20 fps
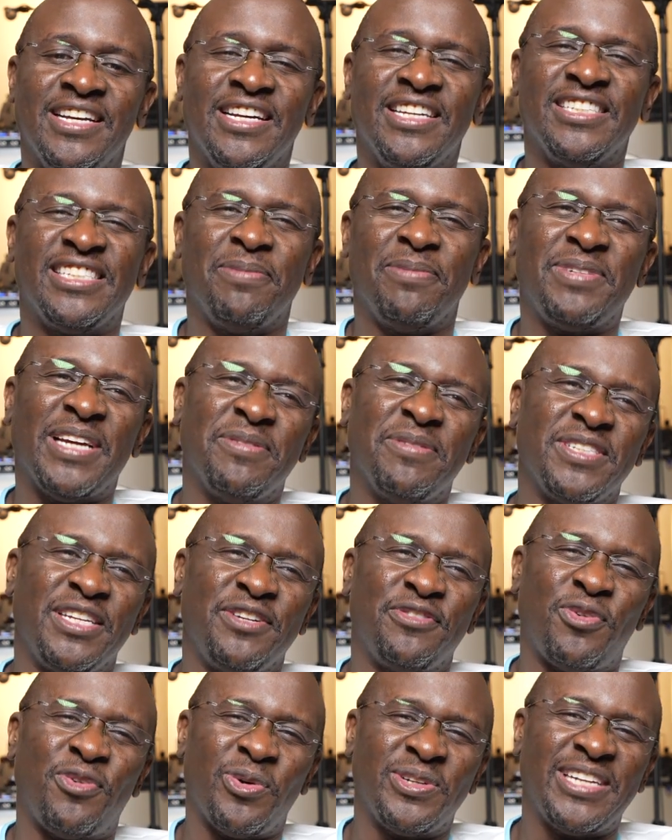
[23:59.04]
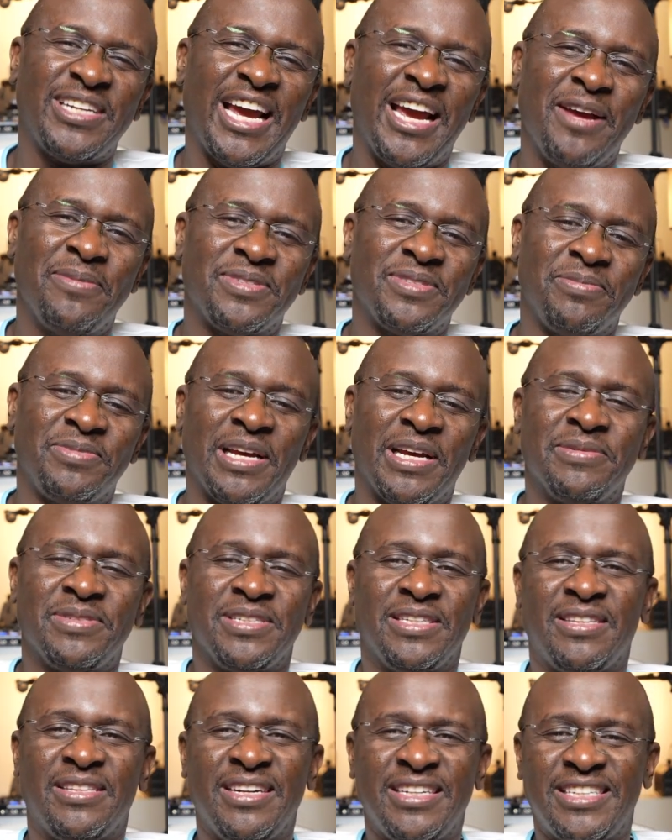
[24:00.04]
Sometimes in 4 times, sometimes
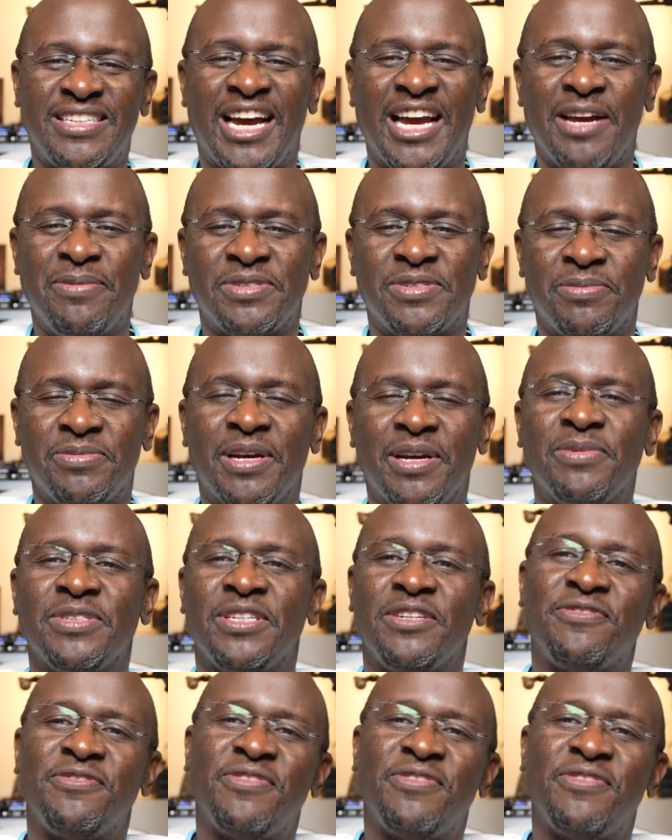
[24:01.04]
in 3 times, sometimes in